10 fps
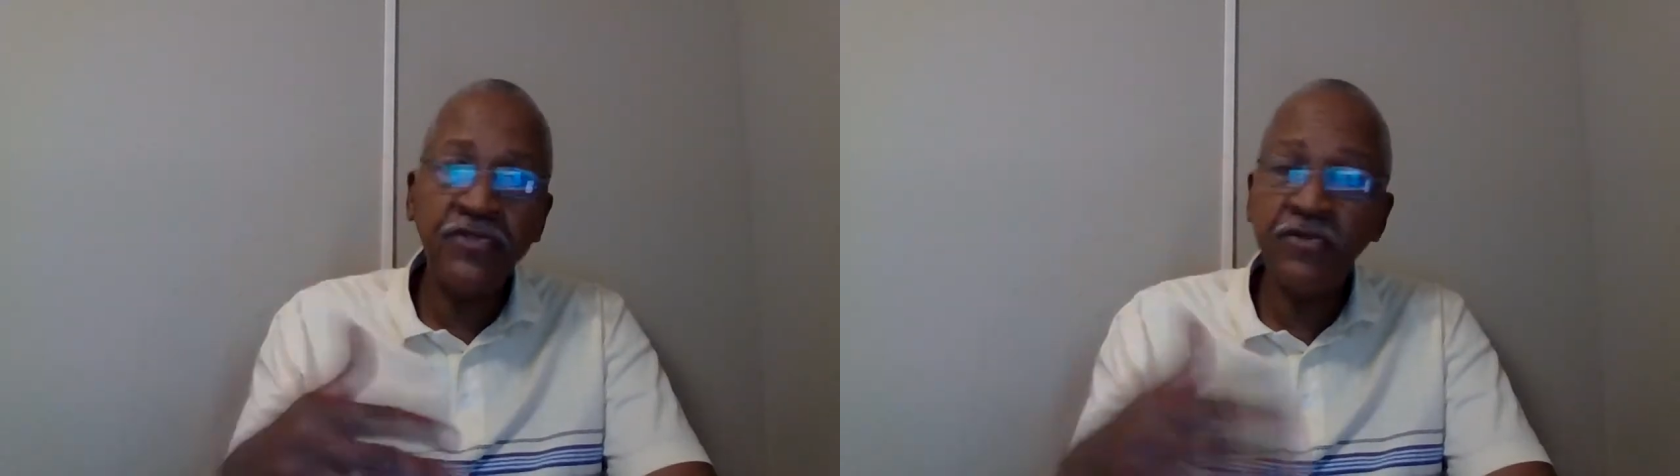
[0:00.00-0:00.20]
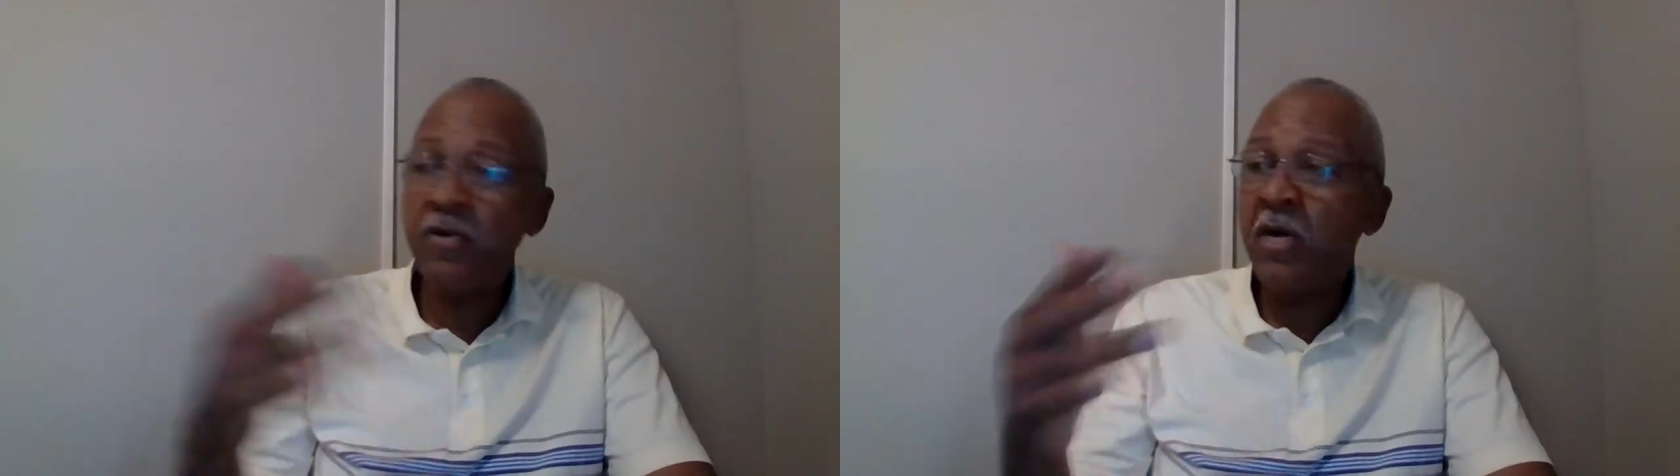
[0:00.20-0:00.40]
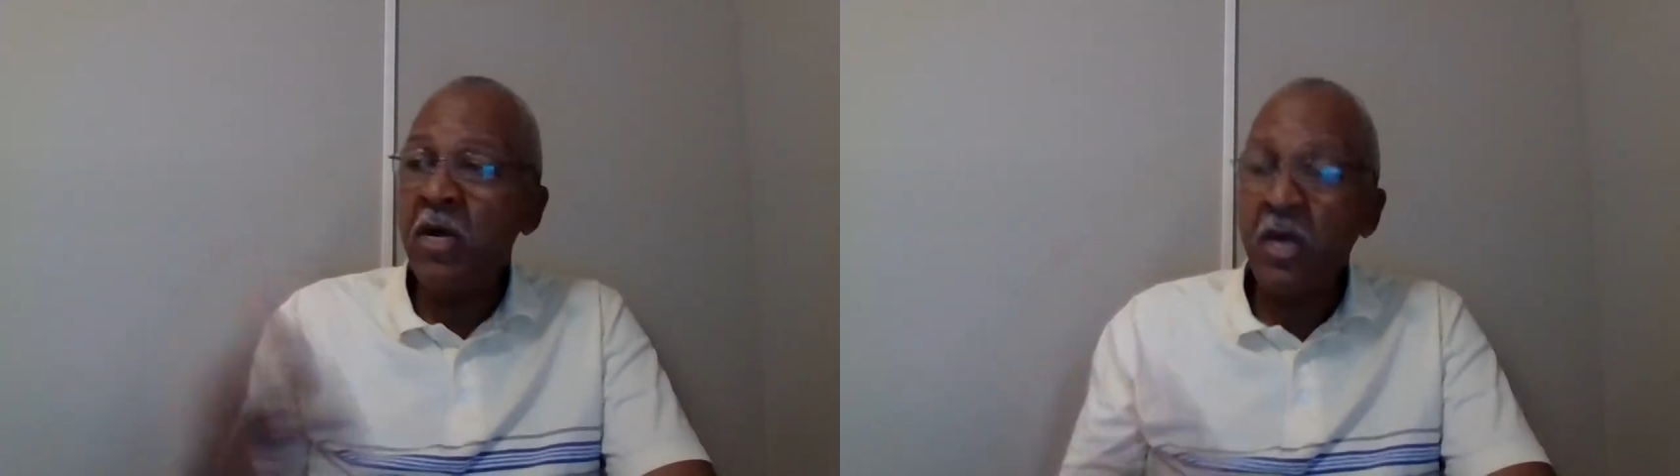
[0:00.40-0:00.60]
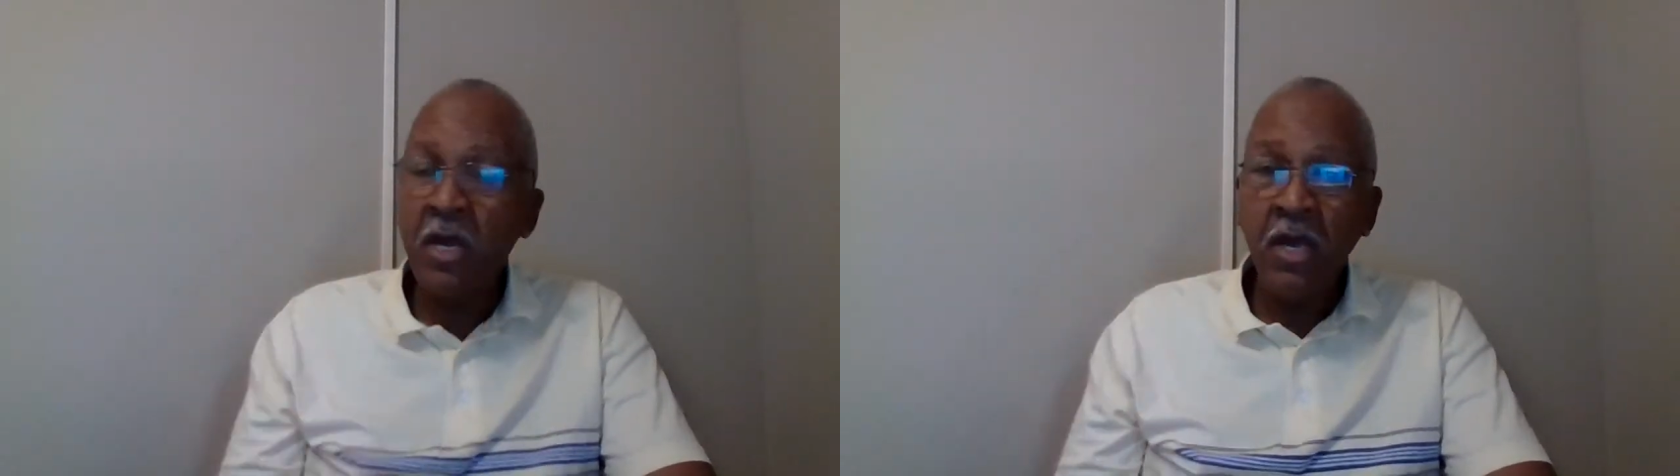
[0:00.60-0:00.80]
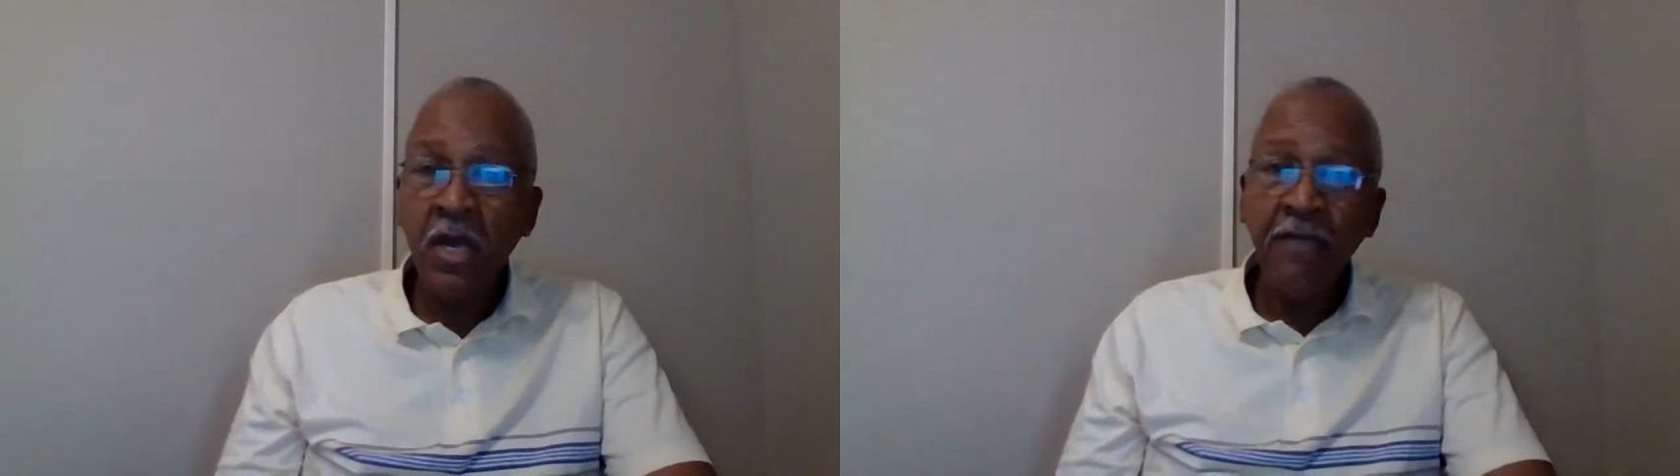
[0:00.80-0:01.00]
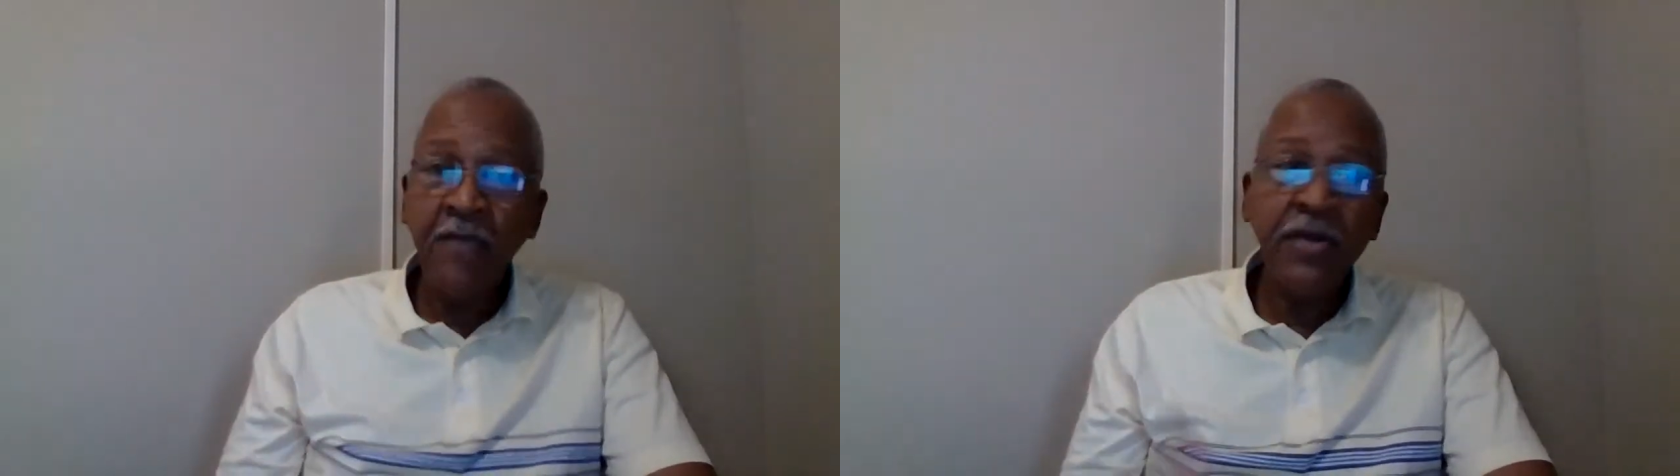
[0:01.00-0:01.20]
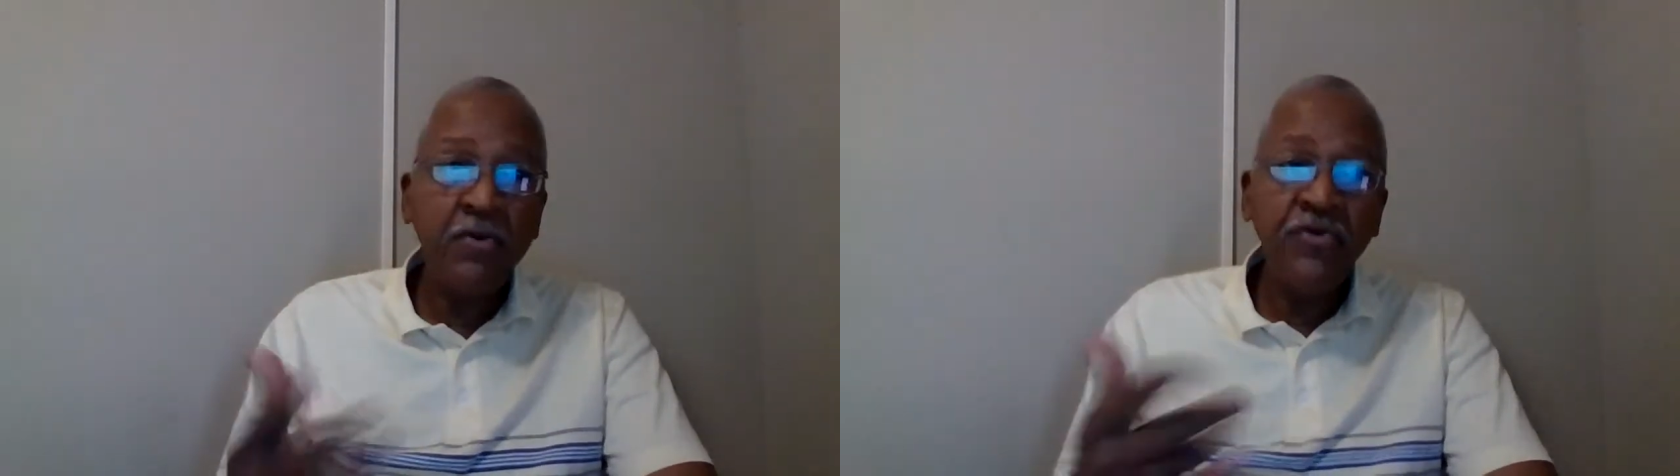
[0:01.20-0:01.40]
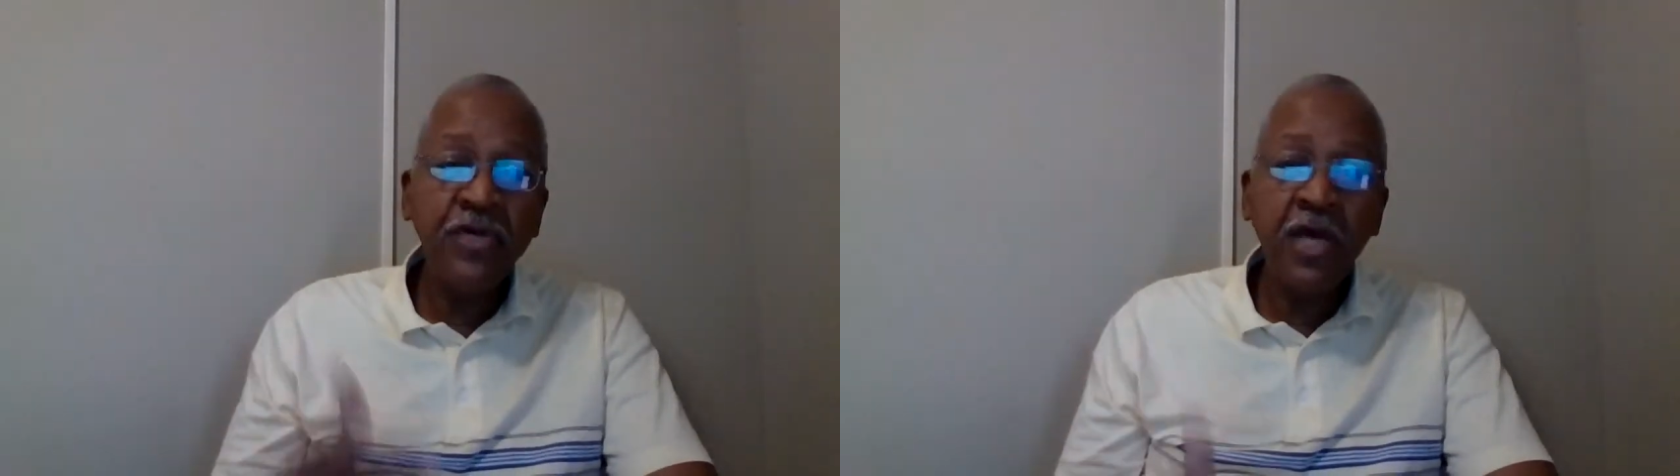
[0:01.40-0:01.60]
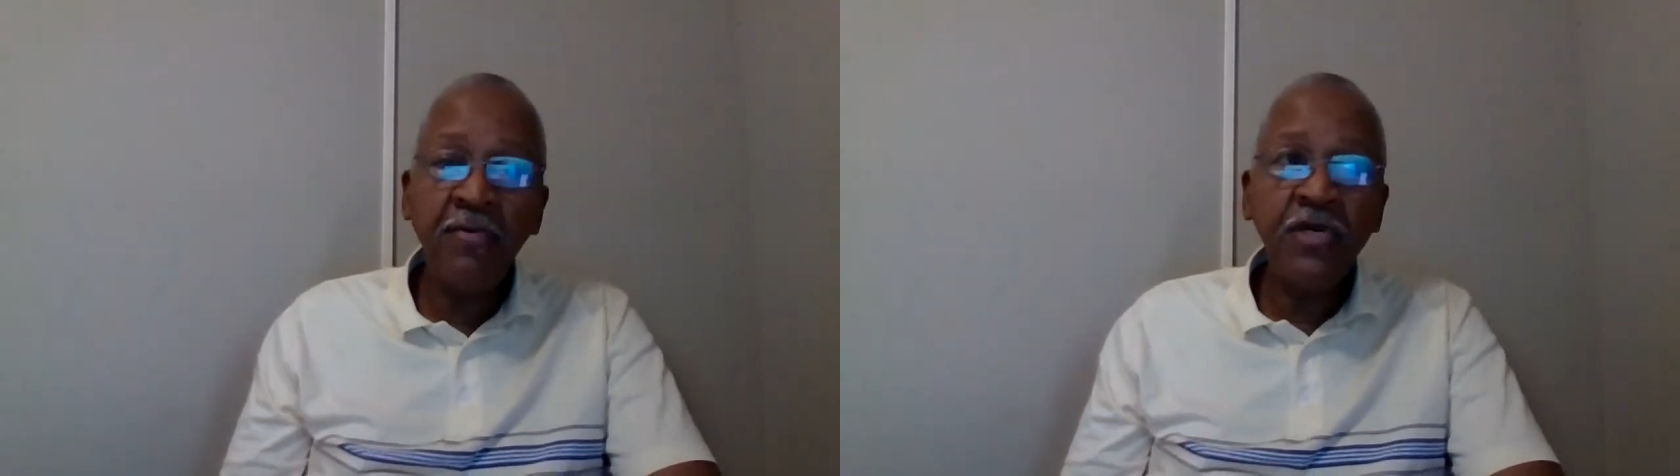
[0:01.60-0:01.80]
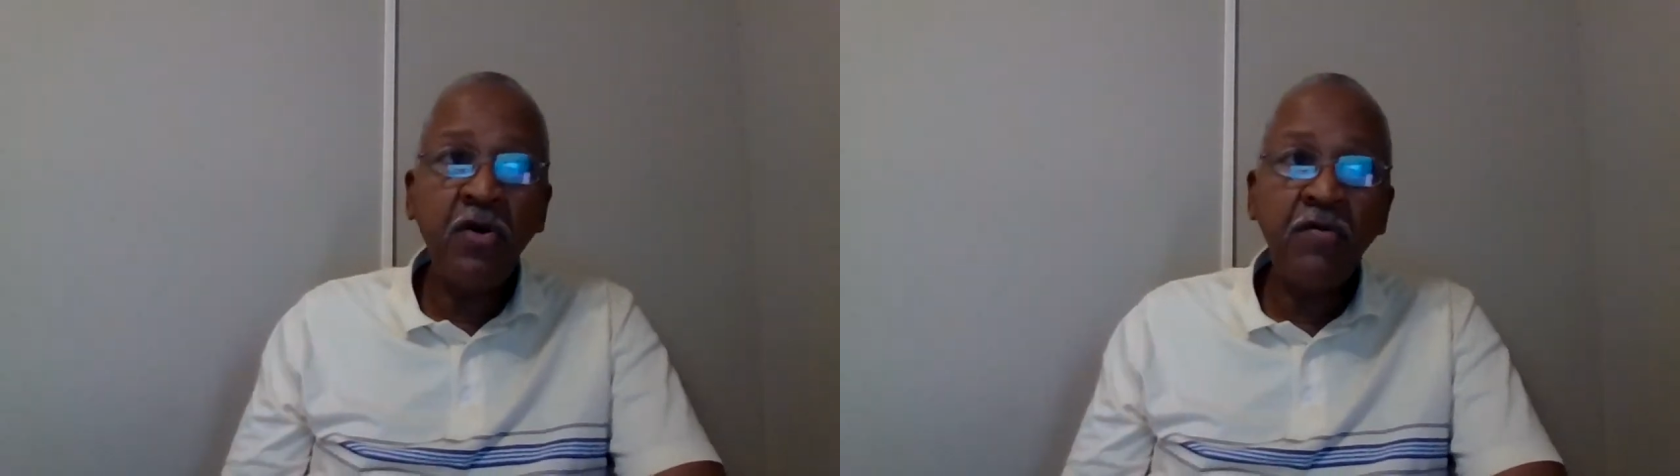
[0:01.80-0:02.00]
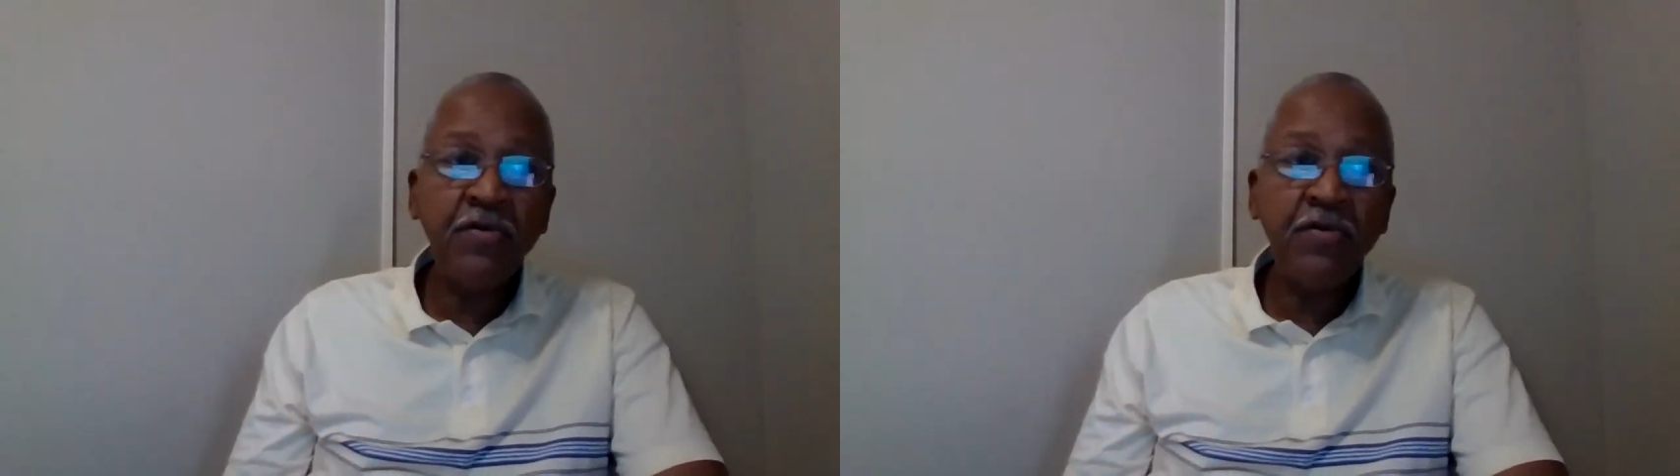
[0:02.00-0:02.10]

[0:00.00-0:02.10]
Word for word: So if I know you coming over or